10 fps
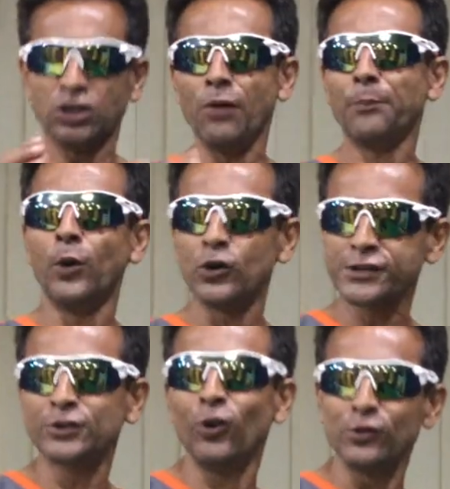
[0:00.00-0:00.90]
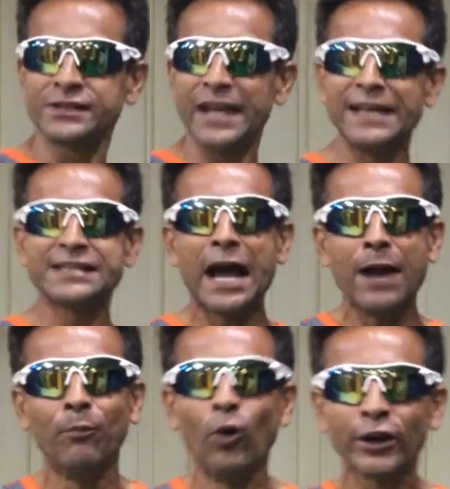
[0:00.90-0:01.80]
Now post those days,
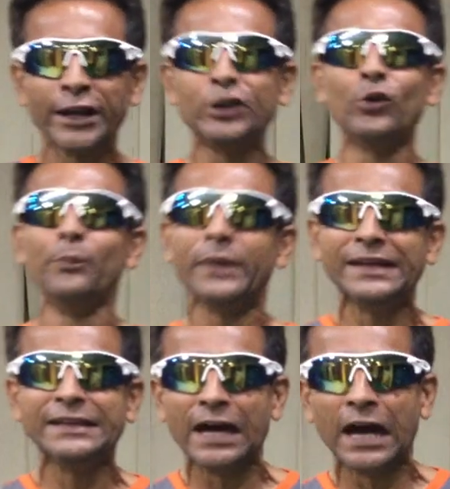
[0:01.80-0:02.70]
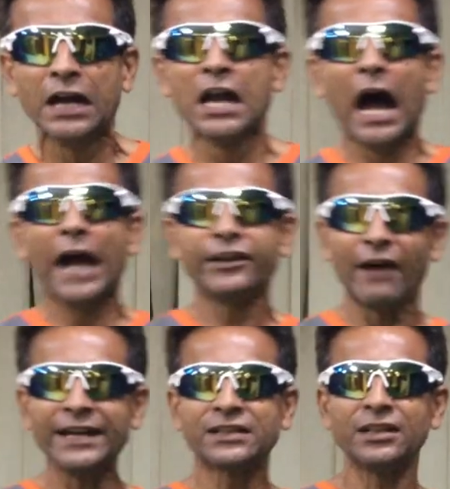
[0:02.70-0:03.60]
I'm more into media. I
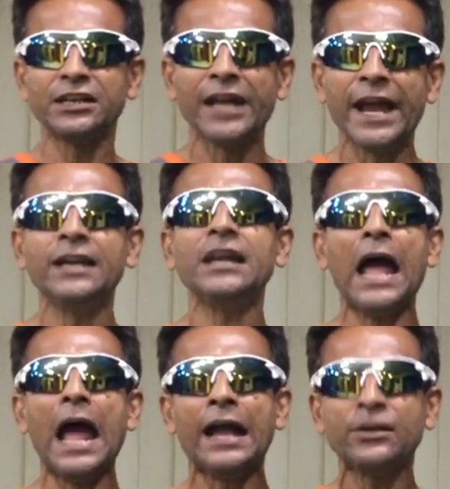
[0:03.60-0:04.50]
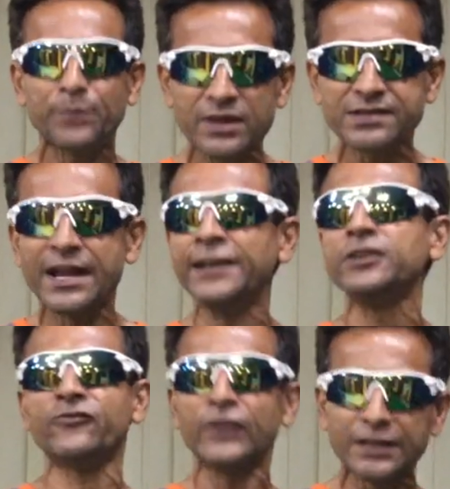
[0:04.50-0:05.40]
write content and
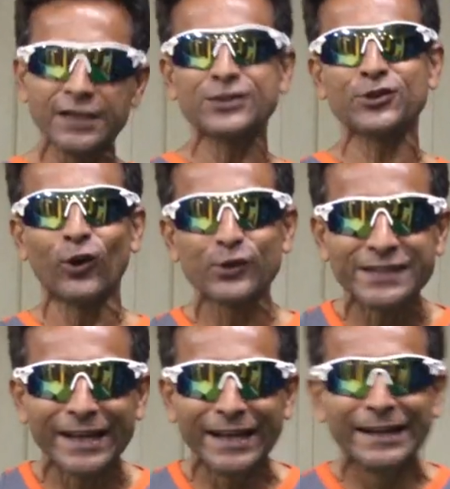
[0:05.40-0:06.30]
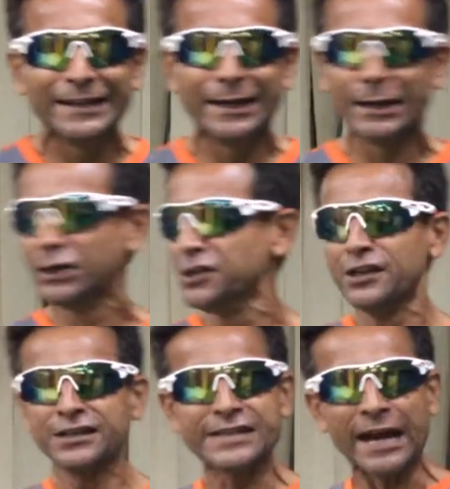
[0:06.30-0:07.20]
present fitness shows in
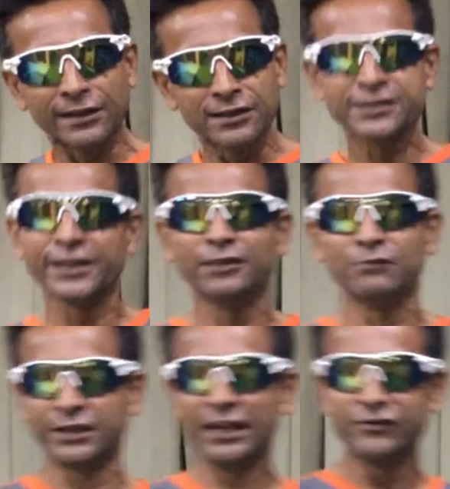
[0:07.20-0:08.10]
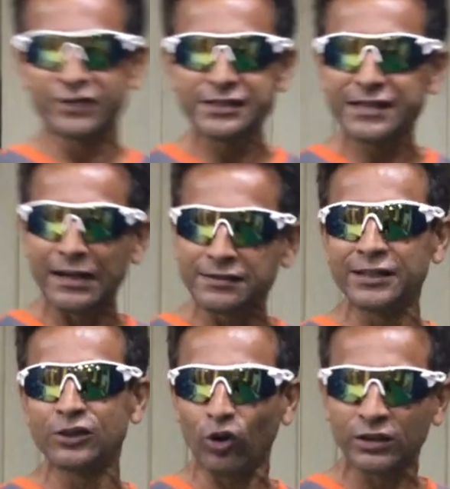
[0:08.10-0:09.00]
television channels
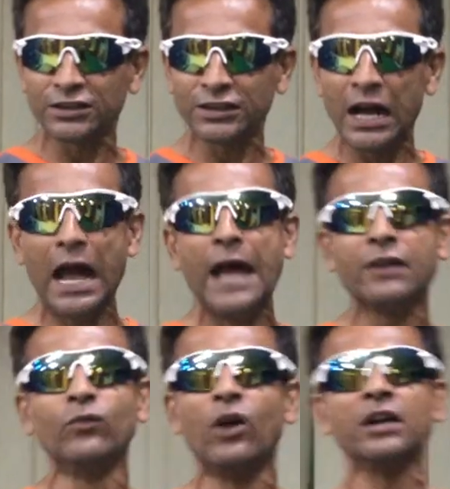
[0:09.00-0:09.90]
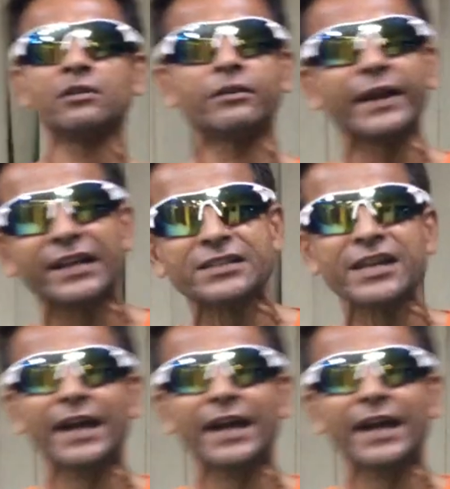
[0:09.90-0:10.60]
in Kolkata and one cricket